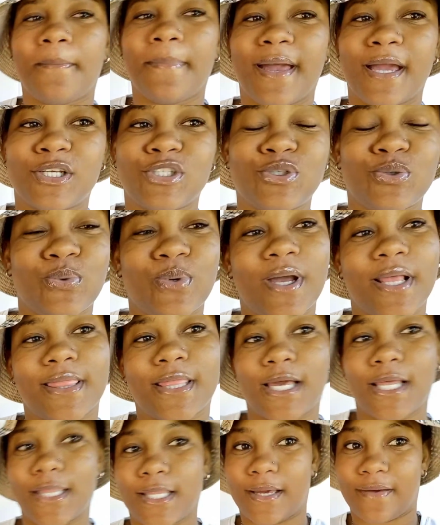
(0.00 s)
back to
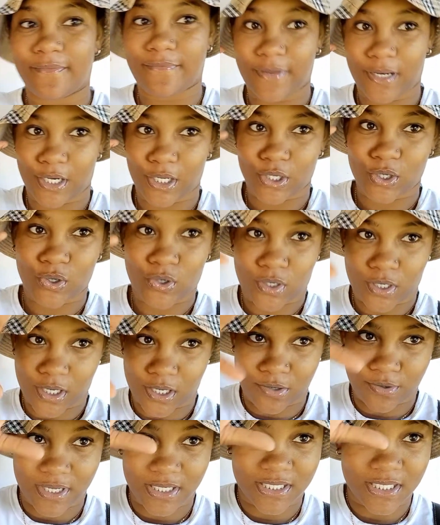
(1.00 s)
another video you
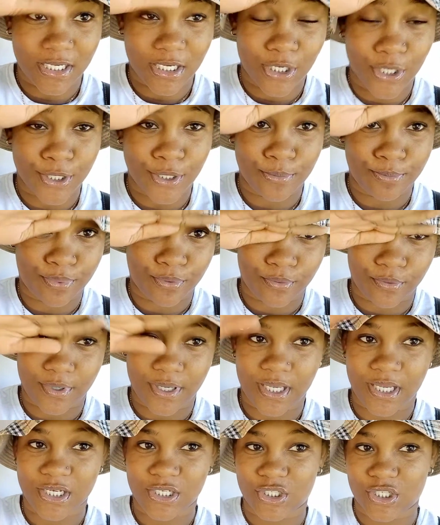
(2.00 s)
know it's a girl
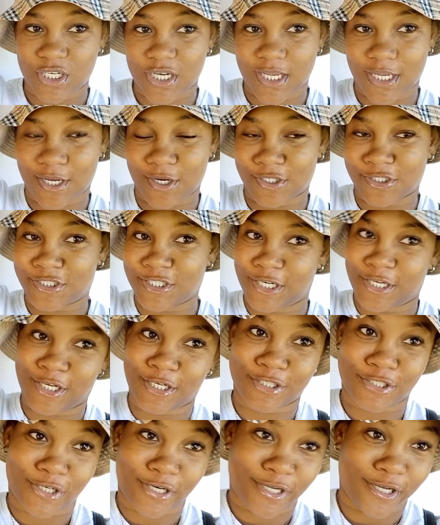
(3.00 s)
Pookie she there she there
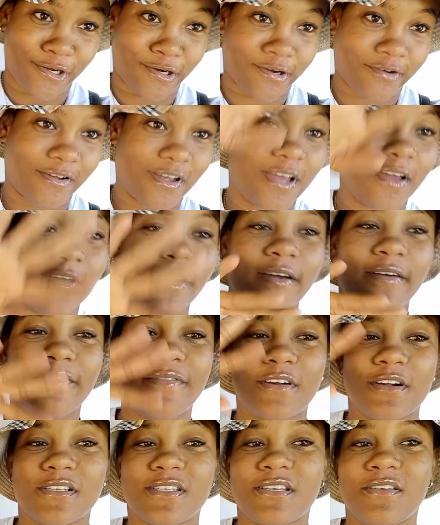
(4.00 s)
she there
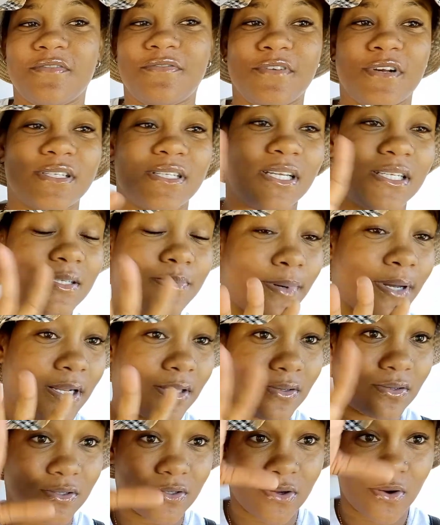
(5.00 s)
first thing first let's point
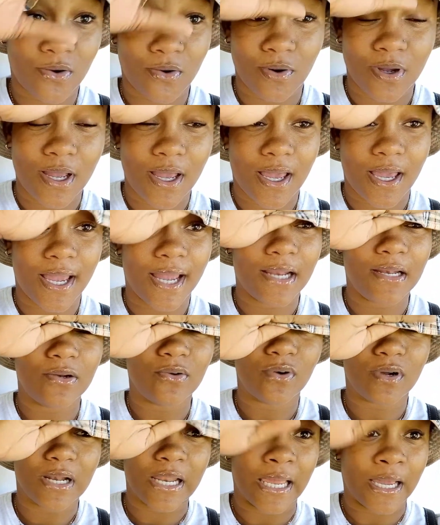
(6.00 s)
out oh i
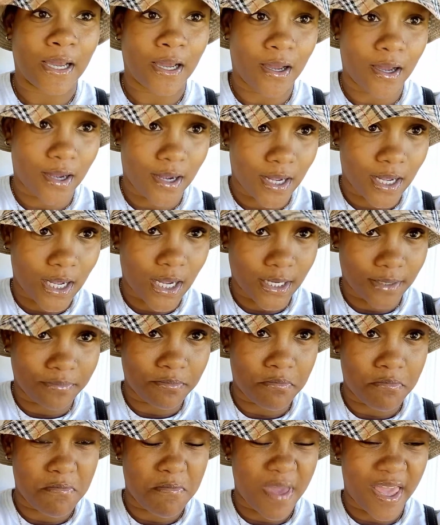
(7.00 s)
look like a hot
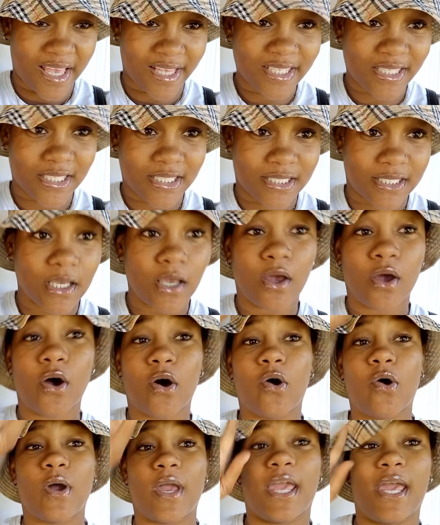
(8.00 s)
mess
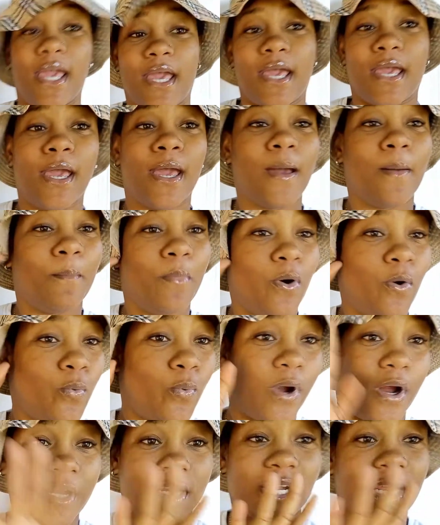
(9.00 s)
okay but
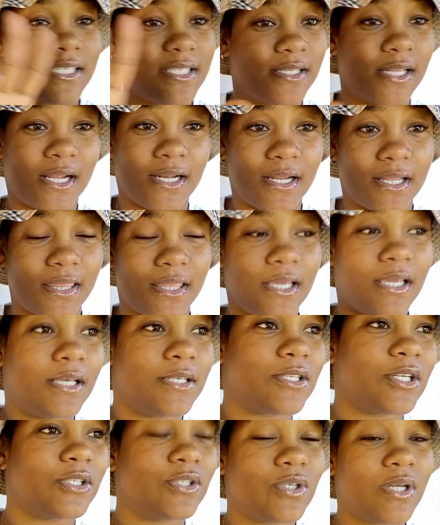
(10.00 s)
we're that's not the thing
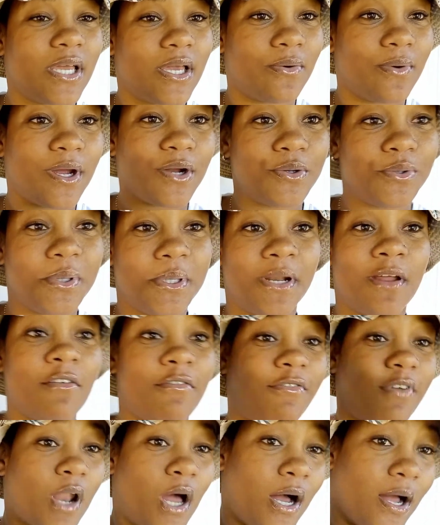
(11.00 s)
so today we're doing a
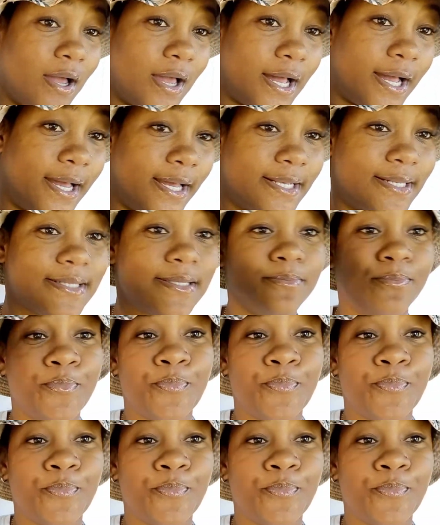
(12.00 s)
vlog guys